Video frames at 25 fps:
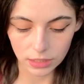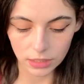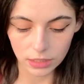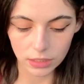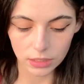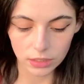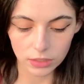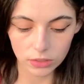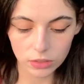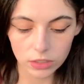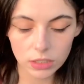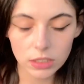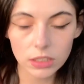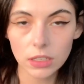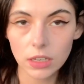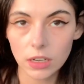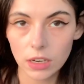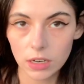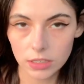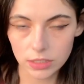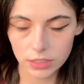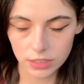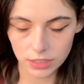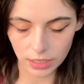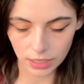Look at the
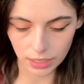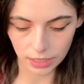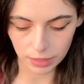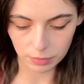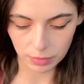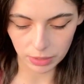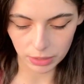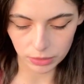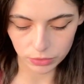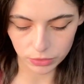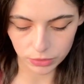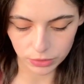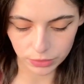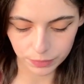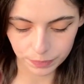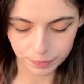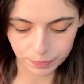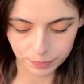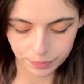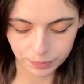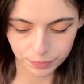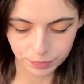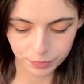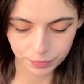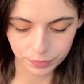cards that came out.
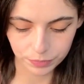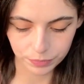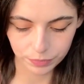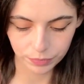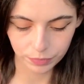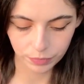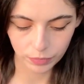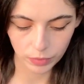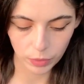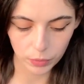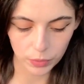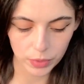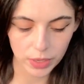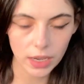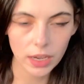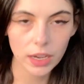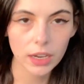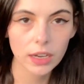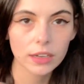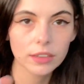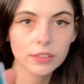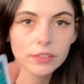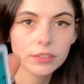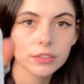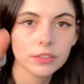We
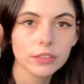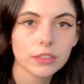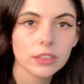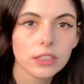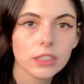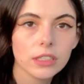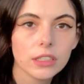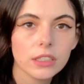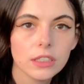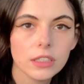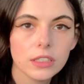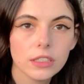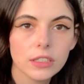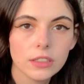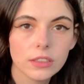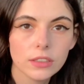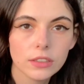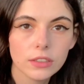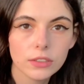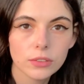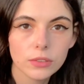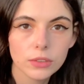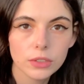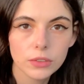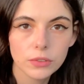have
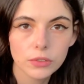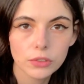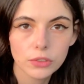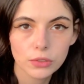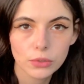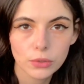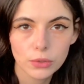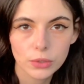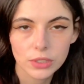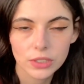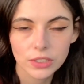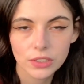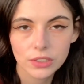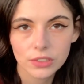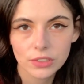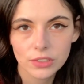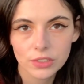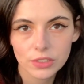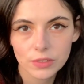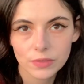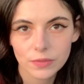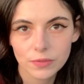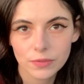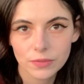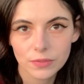Three of Swords,
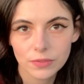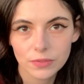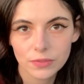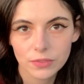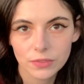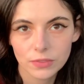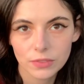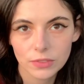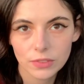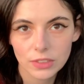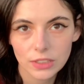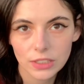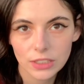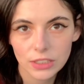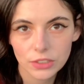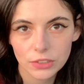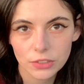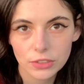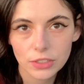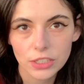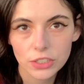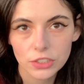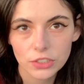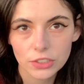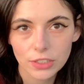the
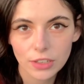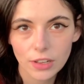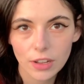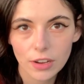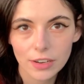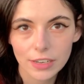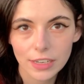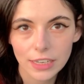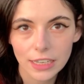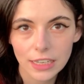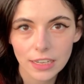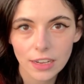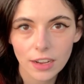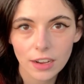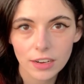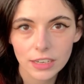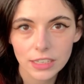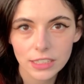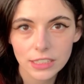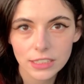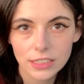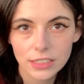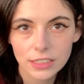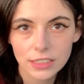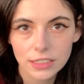traditional heartache card.